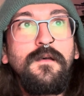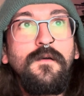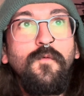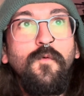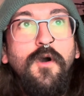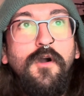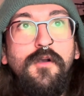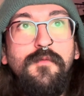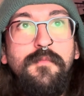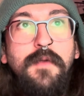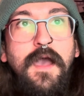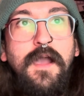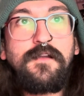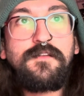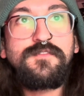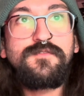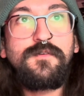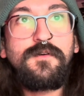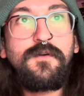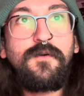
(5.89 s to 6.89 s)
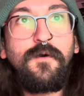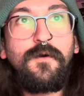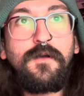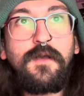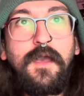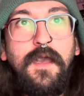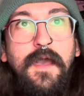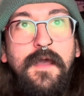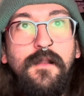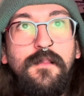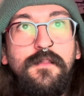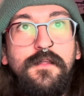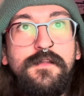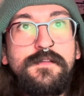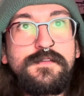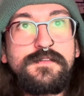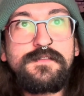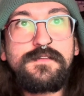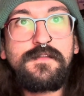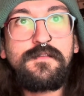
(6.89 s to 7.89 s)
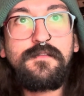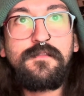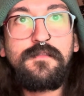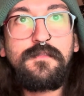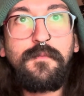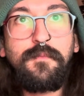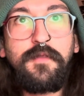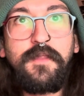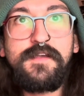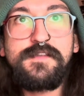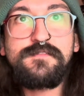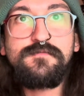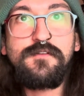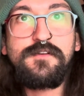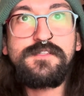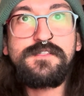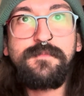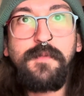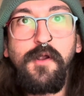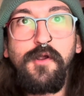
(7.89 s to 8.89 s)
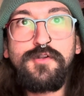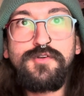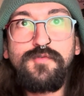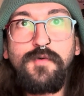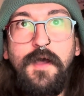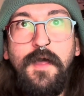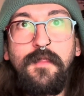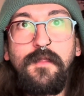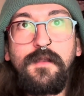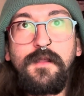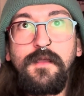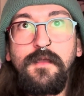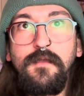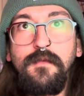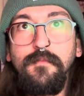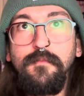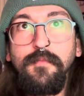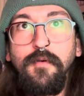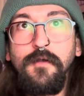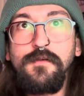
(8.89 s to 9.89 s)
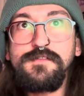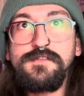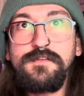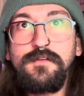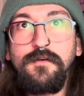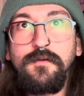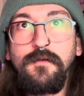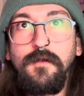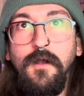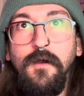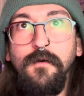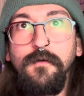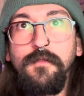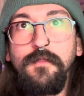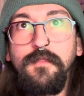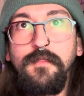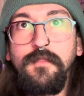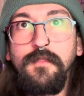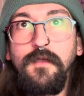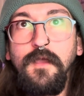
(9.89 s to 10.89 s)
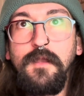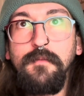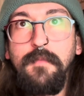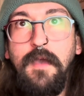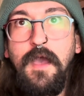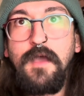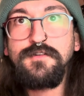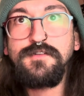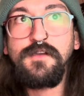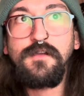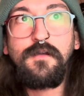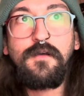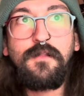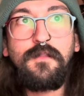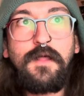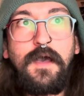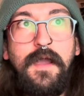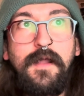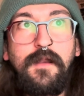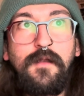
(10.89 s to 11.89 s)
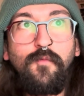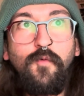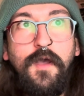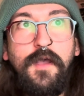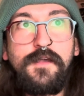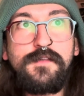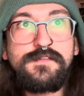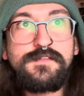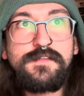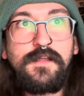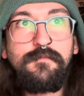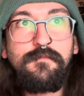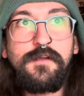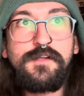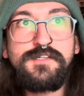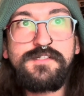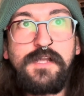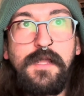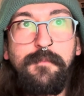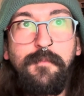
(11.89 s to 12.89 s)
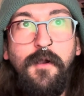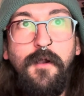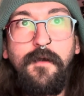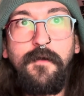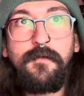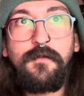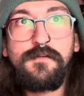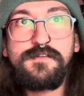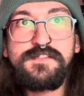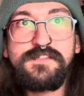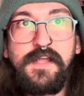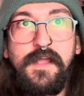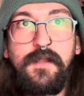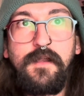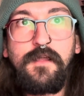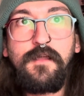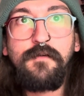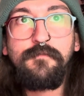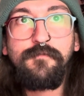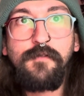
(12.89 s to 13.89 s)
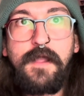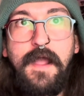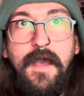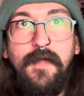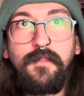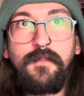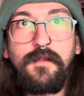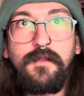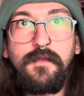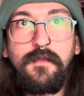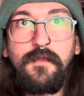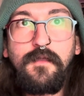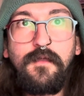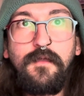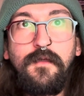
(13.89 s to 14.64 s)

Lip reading: Welcome back to Occult Catalyst, the place where spirituality, personal growth, and magic collide in ways that reshape our understanding of reality.